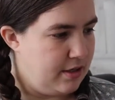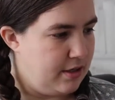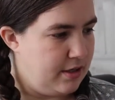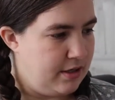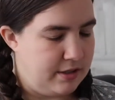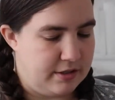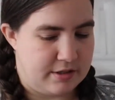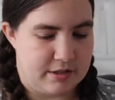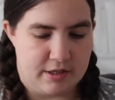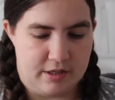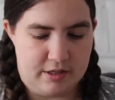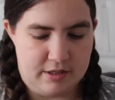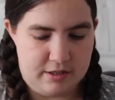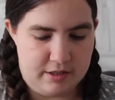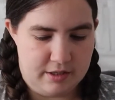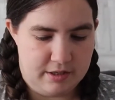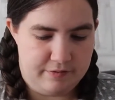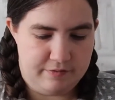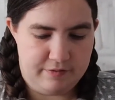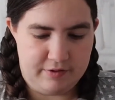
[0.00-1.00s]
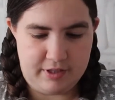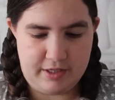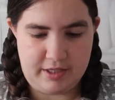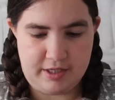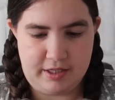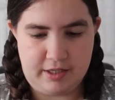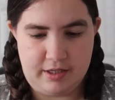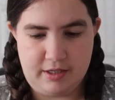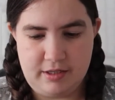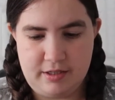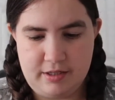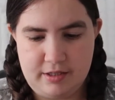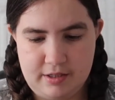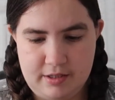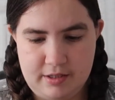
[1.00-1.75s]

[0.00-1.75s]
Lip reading: and it's got lovely